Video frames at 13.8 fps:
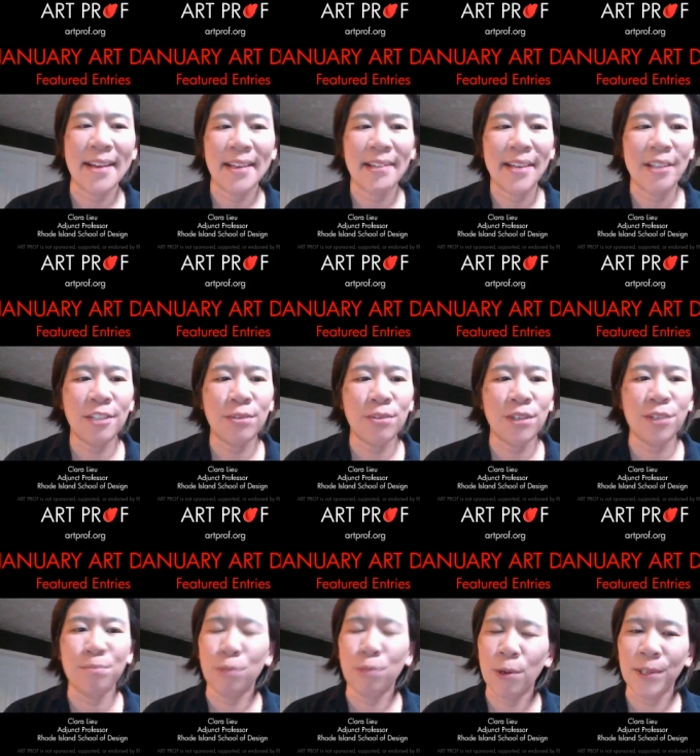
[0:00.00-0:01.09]
that you can
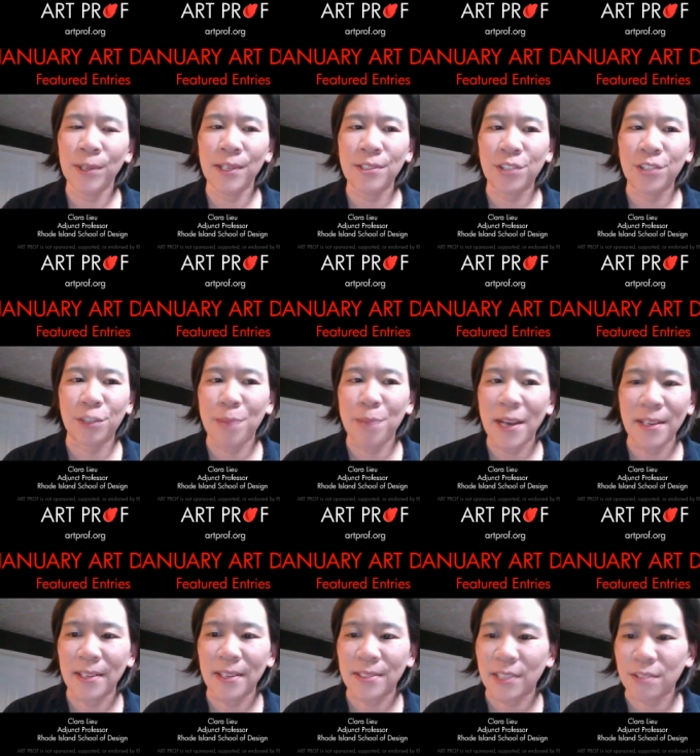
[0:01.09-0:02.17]
employ into your
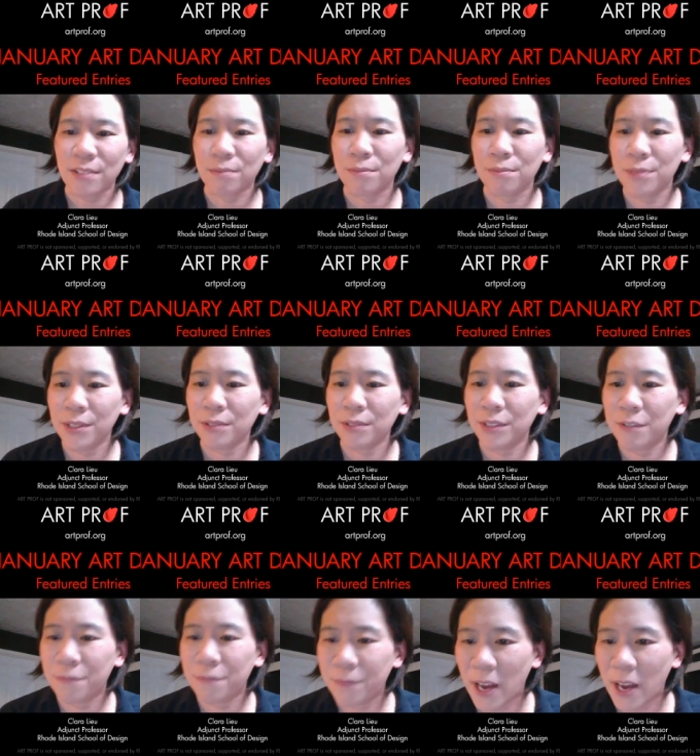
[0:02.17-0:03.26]
paintings. That's really, really
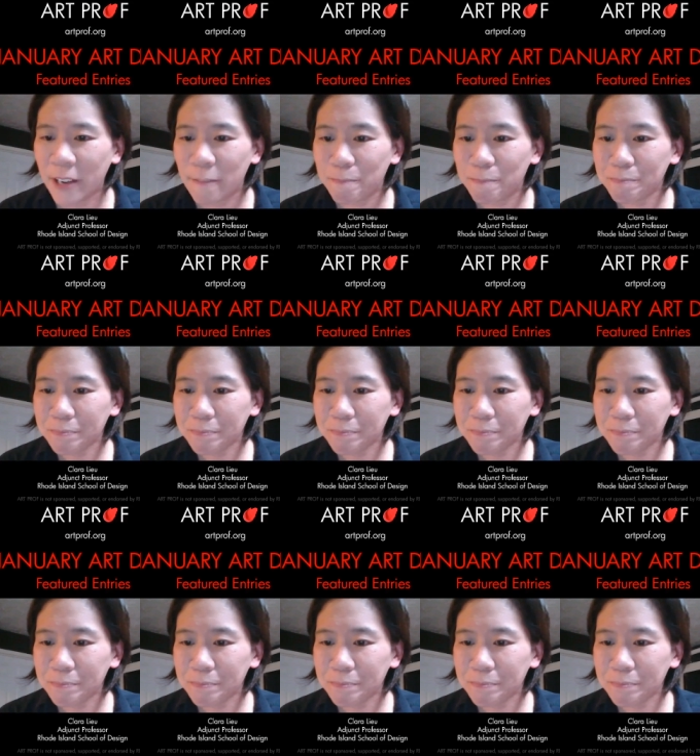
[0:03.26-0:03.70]
fun.